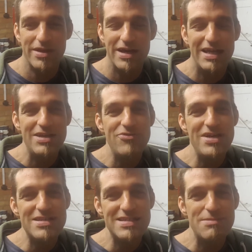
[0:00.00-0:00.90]
And he
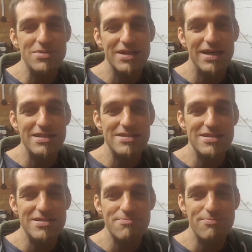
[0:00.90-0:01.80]
reassembled it into
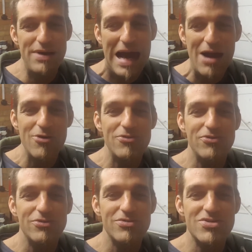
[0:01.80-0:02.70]
this
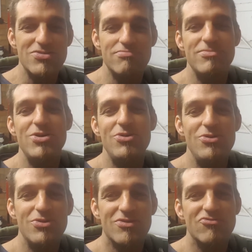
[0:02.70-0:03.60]
powerful,
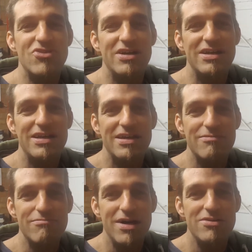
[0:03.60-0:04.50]
smooth running
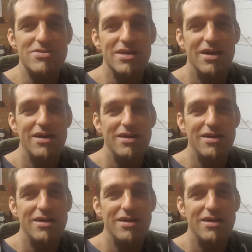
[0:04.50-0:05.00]
motor.